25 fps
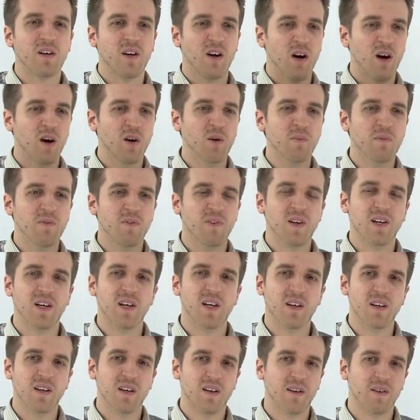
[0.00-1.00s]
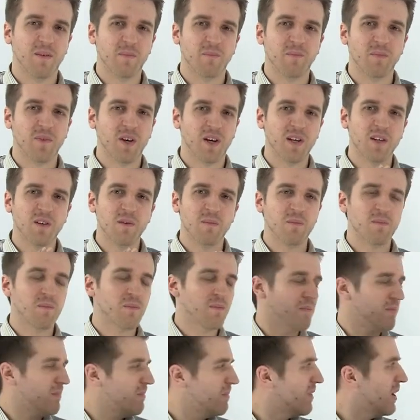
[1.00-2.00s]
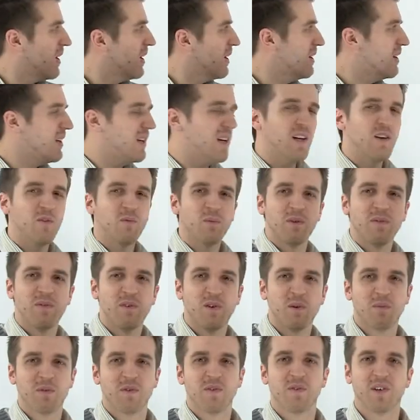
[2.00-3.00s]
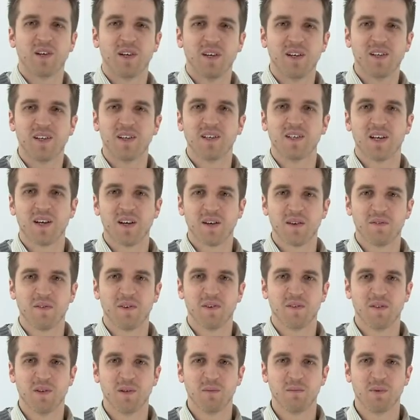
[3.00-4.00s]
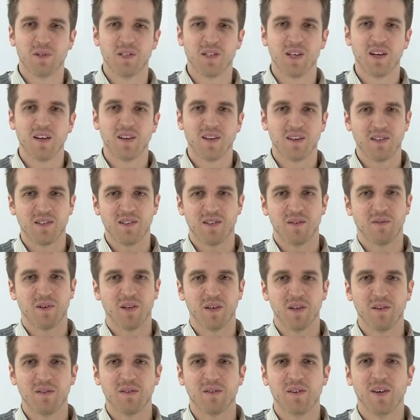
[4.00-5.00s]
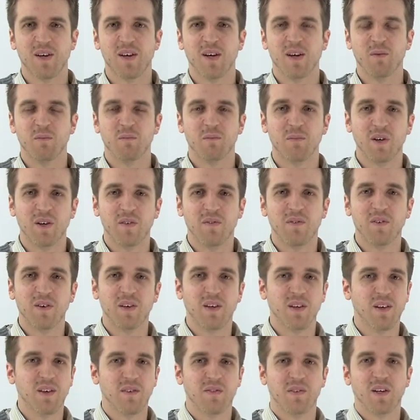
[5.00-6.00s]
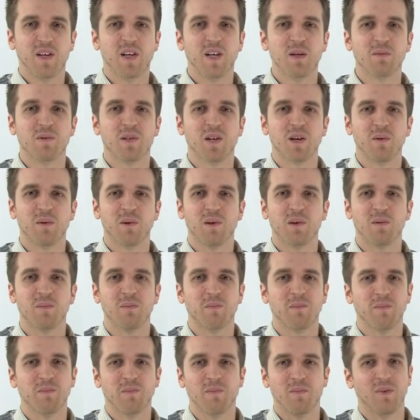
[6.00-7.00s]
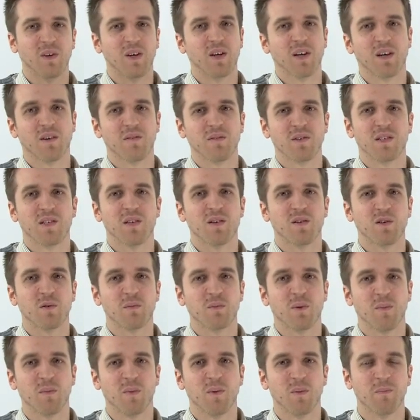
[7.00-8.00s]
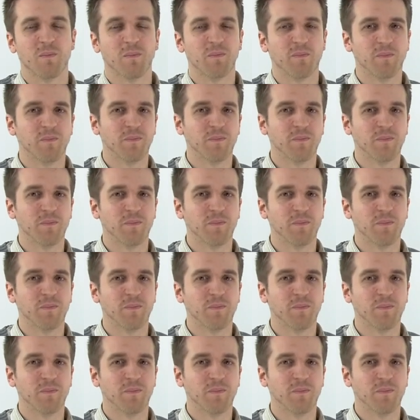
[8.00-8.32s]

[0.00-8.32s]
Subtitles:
Hopefully, I could live with not providing it 10 to 15%. I'd survive. But if it keeps going up, we're going to have a serious problem.